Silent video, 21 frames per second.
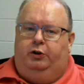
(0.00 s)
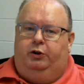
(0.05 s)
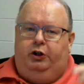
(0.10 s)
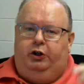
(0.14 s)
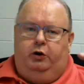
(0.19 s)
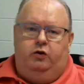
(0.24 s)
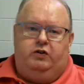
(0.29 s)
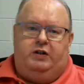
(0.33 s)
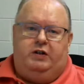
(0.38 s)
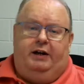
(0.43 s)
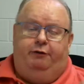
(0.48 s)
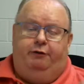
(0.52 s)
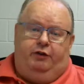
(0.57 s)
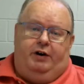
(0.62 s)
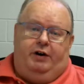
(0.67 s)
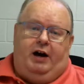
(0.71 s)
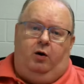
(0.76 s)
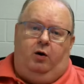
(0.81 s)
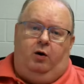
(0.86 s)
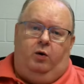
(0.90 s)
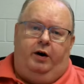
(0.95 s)
use that. If you've
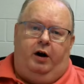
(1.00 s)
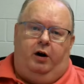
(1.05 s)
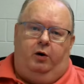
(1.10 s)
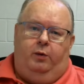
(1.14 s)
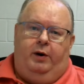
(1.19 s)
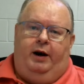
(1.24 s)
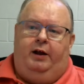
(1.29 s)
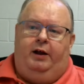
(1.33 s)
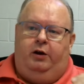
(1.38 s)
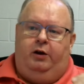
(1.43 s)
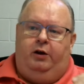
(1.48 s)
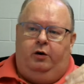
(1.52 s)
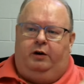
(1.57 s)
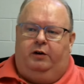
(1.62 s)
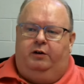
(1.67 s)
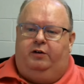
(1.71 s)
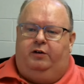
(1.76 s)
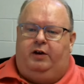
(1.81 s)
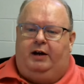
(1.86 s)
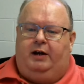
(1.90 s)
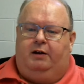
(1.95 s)
got one already, you
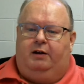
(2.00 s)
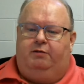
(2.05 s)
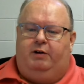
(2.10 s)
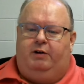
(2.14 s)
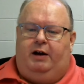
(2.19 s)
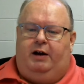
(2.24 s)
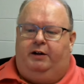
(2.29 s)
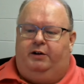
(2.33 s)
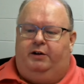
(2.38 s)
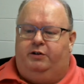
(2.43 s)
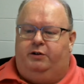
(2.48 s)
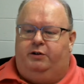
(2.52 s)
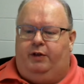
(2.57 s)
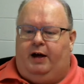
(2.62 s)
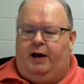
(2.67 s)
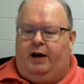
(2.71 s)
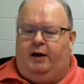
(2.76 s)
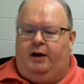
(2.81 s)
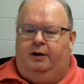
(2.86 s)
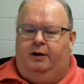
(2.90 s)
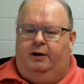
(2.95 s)
can take advantage of
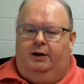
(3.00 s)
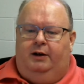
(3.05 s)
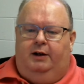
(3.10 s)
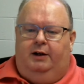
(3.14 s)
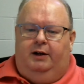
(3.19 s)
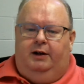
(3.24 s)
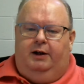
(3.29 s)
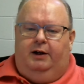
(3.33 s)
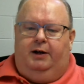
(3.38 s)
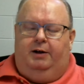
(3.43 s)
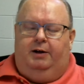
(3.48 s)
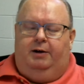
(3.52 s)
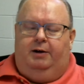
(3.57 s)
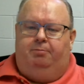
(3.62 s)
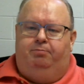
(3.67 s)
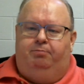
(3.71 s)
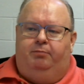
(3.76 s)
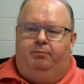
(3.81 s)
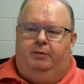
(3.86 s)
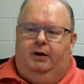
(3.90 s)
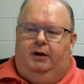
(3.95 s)
that.
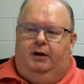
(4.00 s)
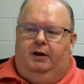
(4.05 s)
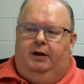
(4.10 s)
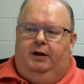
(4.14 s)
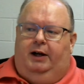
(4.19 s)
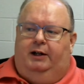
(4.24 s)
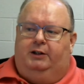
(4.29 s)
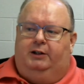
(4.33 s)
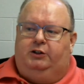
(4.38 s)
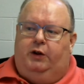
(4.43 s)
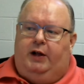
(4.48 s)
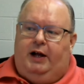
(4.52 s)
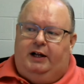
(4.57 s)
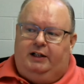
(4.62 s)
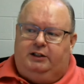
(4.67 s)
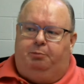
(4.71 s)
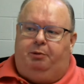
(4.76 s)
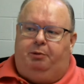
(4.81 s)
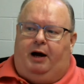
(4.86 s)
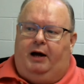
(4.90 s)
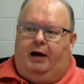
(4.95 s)
And so that's
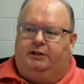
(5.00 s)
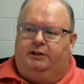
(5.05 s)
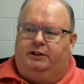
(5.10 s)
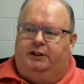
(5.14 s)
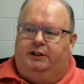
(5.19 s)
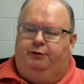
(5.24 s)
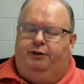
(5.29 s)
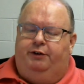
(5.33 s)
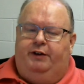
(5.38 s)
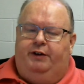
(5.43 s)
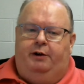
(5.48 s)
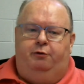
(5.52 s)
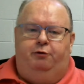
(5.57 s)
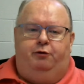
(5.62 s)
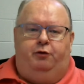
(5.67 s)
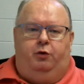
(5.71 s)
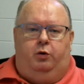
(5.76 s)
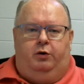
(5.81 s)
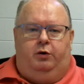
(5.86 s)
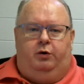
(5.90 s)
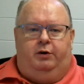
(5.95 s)
a positive. And then
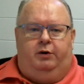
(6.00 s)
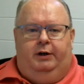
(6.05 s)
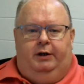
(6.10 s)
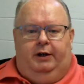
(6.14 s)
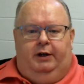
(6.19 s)
for,